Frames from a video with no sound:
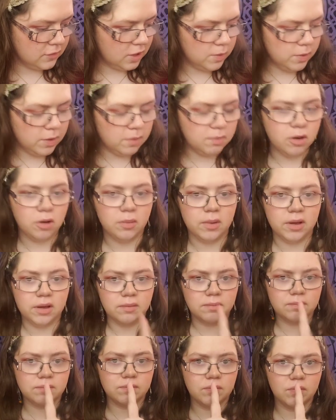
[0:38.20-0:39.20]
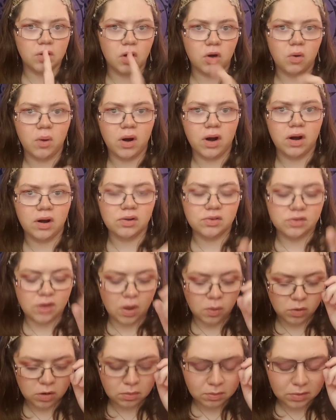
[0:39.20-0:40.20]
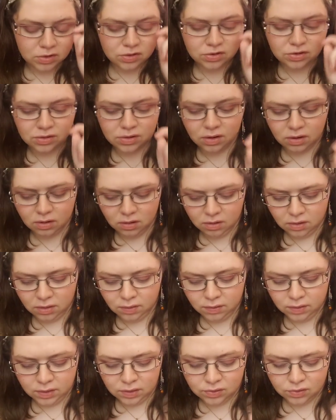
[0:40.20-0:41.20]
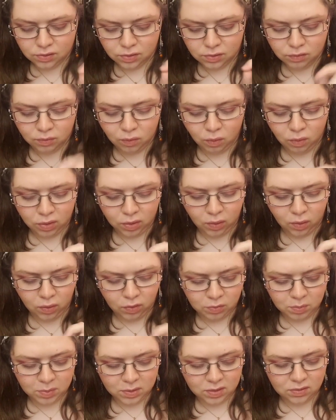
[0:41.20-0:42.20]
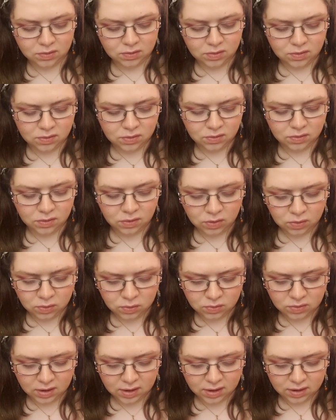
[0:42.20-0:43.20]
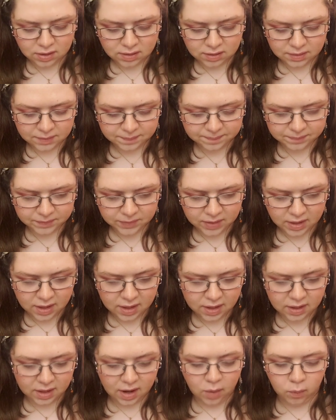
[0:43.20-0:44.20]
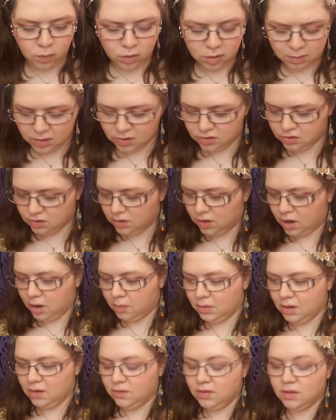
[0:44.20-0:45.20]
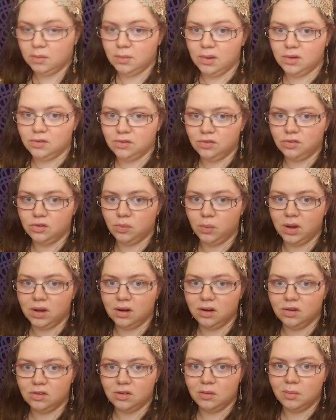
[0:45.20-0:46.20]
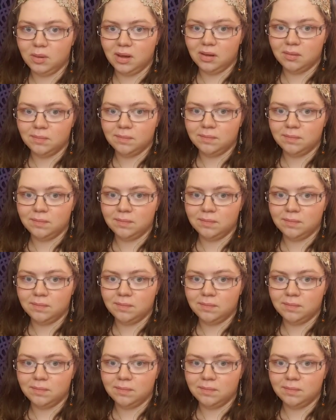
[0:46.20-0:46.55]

Give me a moment, Aquarius. I want to make sure that all of these are for yours because this is a new deck and I want to make sure that I'm giving the message the way it needs to be.